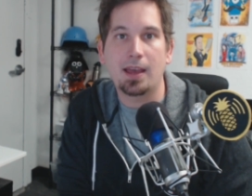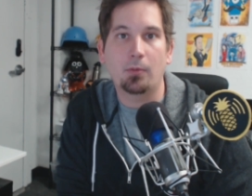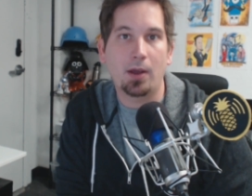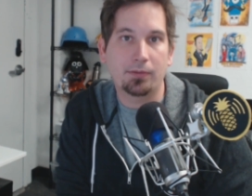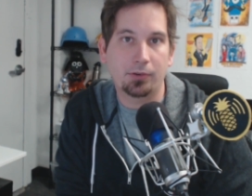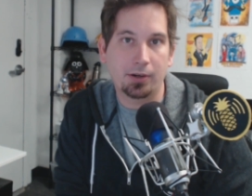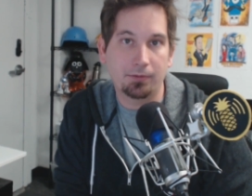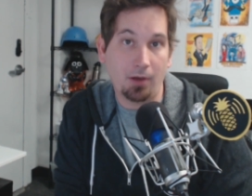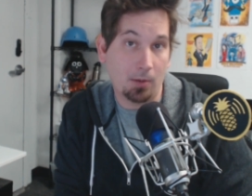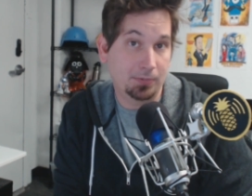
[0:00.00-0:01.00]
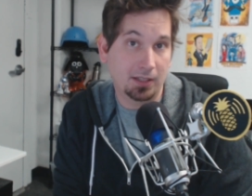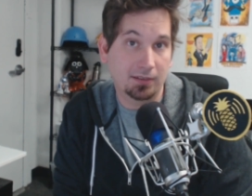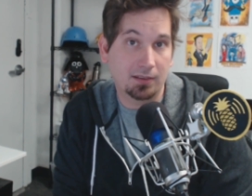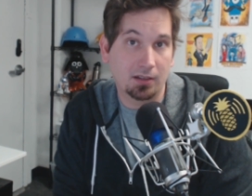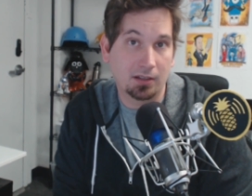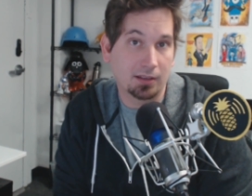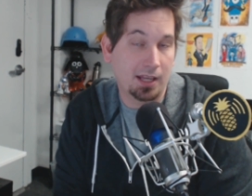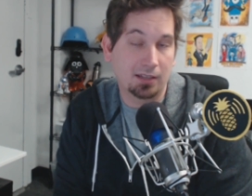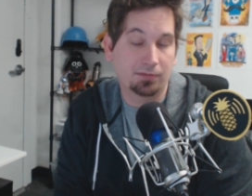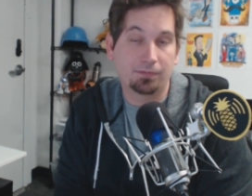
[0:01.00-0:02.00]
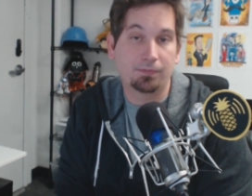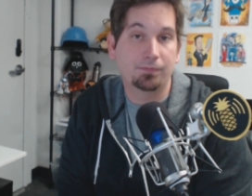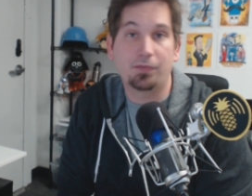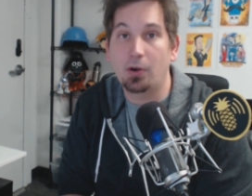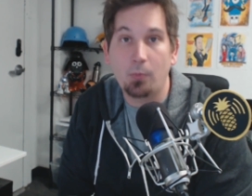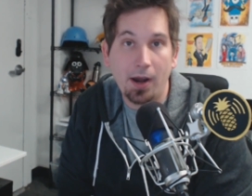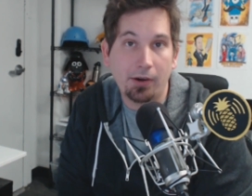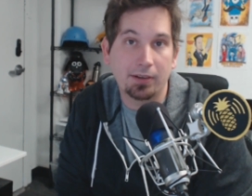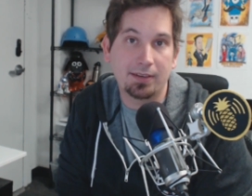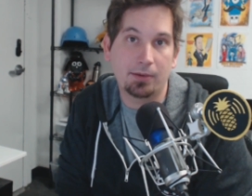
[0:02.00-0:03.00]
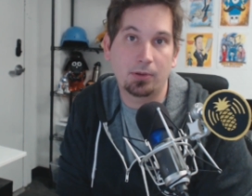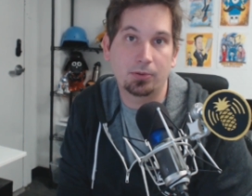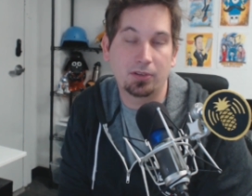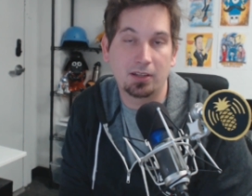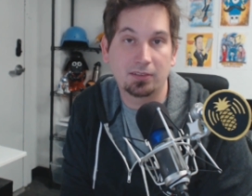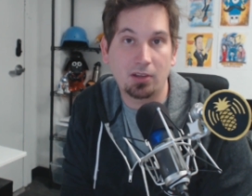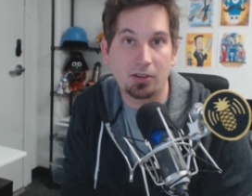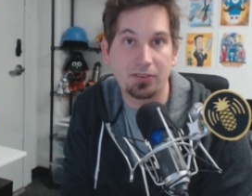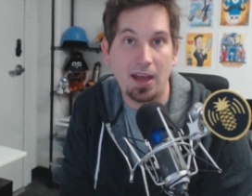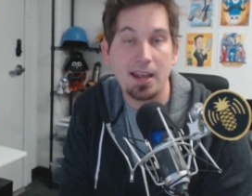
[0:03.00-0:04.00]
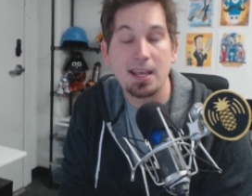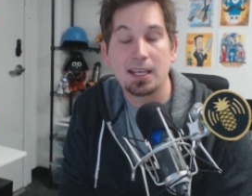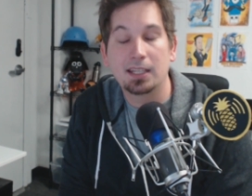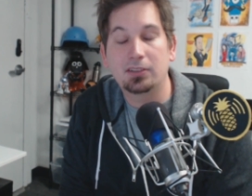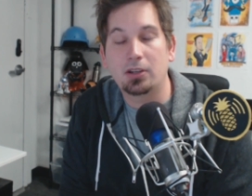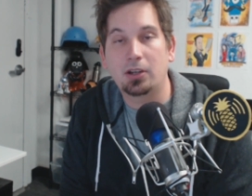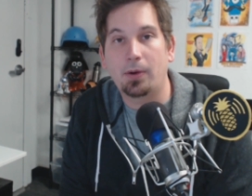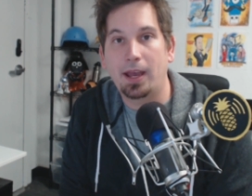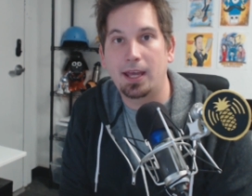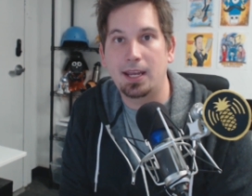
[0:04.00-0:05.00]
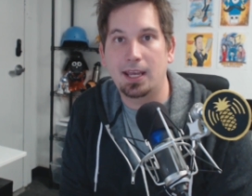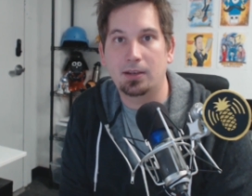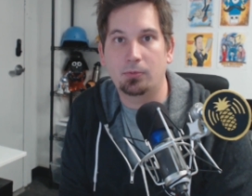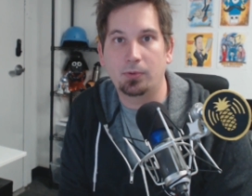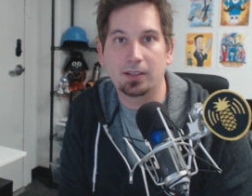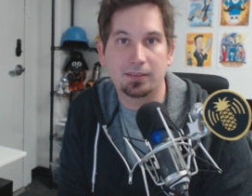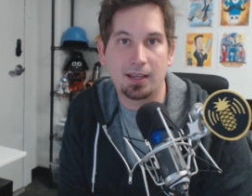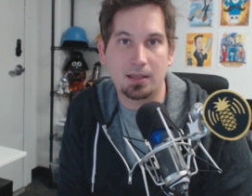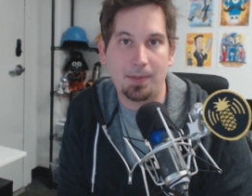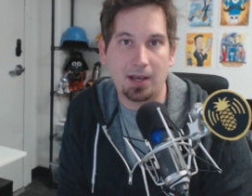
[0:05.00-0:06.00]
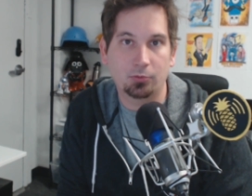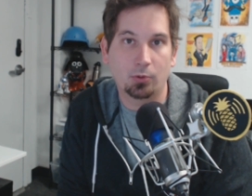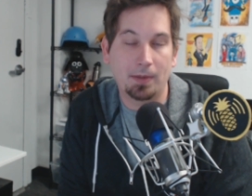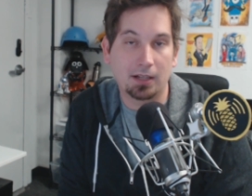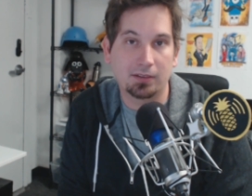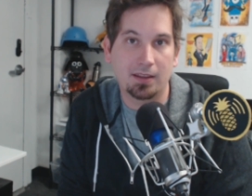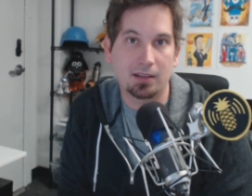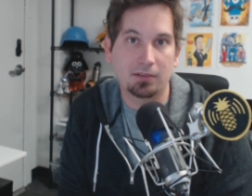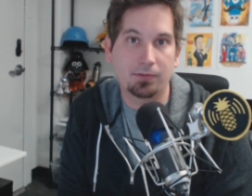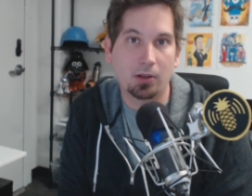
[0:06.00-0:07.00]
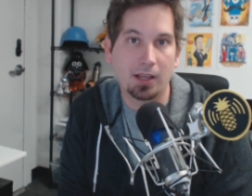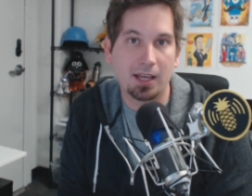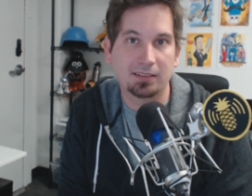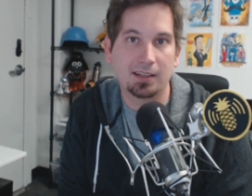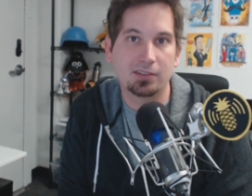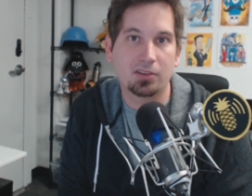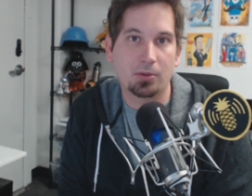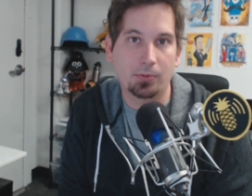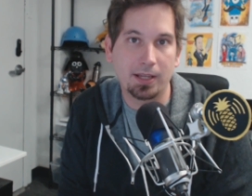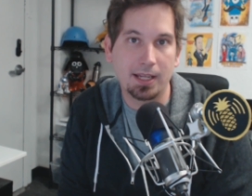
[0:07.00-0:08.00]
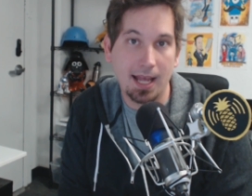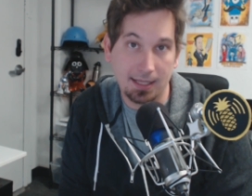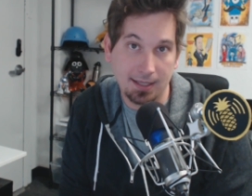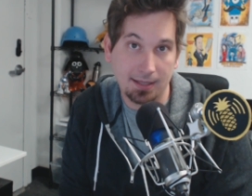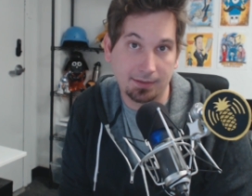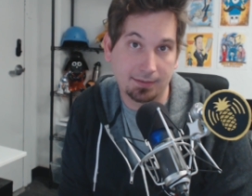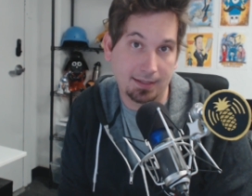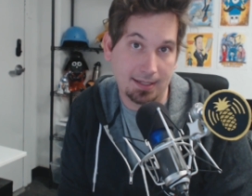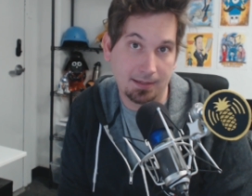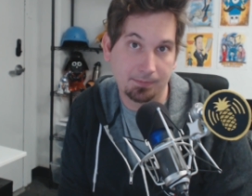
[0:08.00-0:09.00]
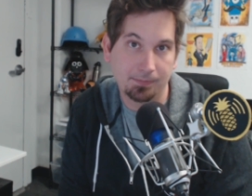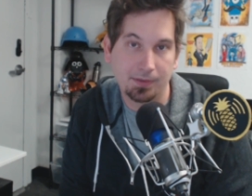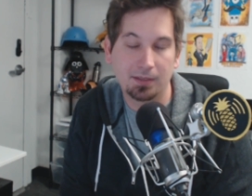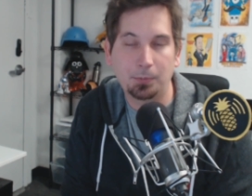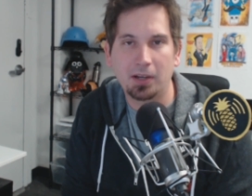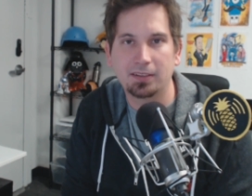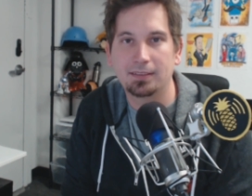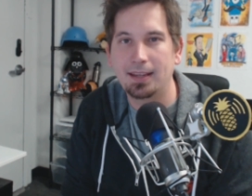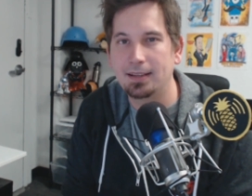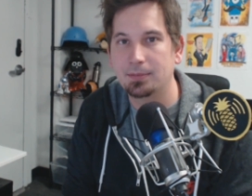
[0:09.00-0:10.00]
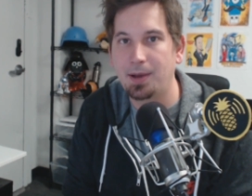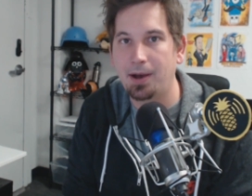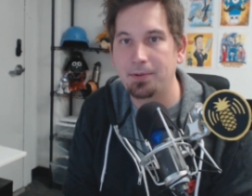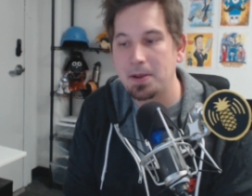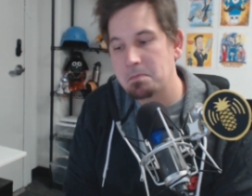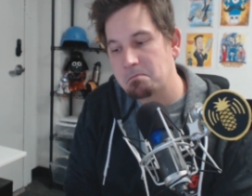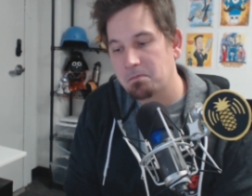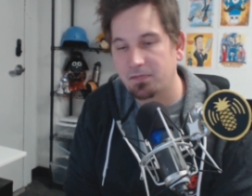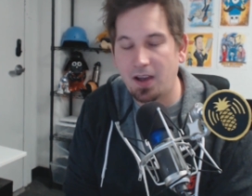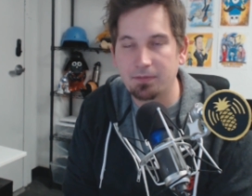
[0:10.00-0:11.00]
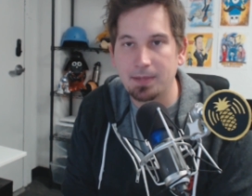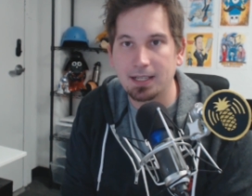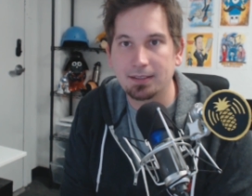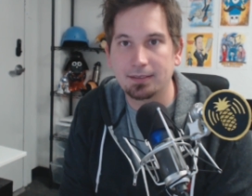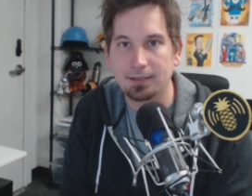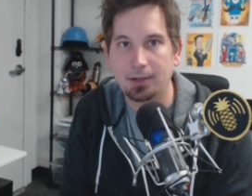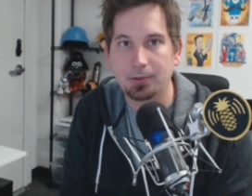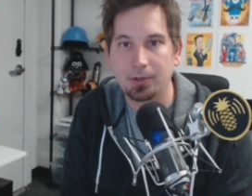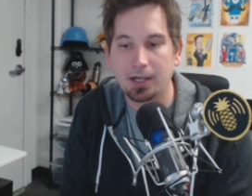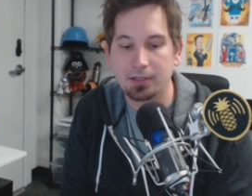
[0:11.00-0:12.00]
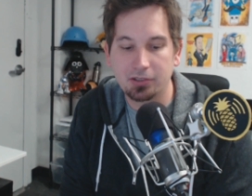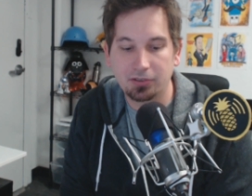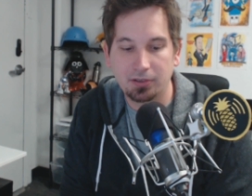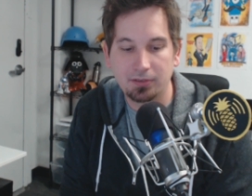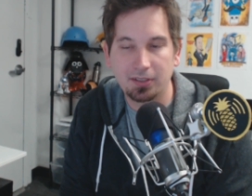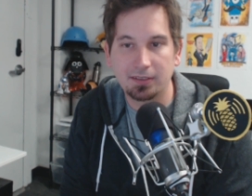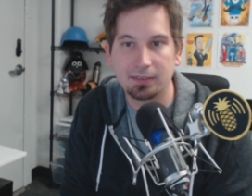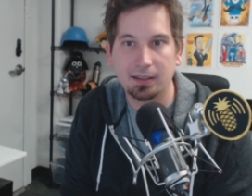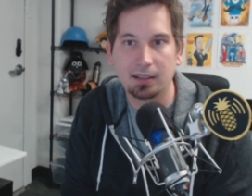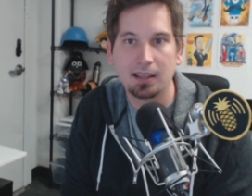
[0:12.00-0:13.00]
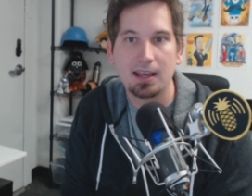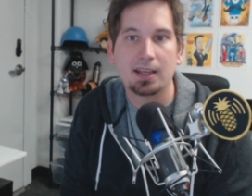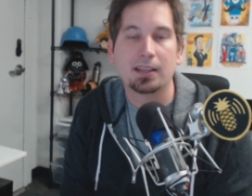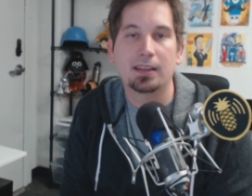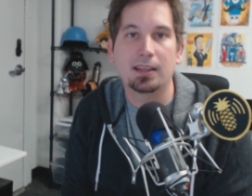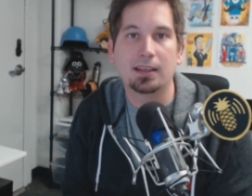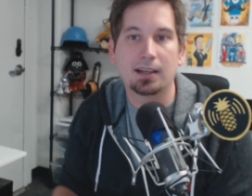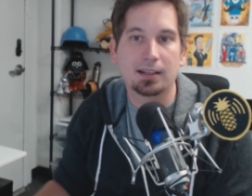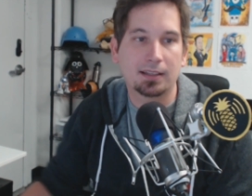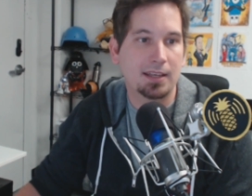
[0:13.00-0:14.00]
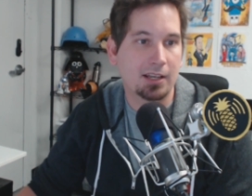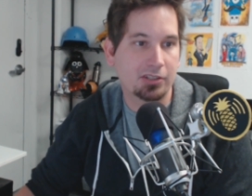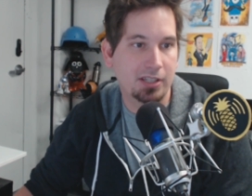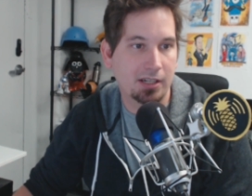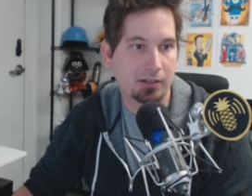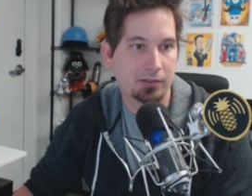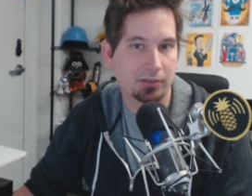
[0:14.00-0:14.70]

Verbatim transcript: that whenever it updates the latest firmware and downloads and installs that, it's going to go ahead and reset the password back to that default SH3LLZ. This process takes about five minutes, so uh, just sit still. The uh, connection here,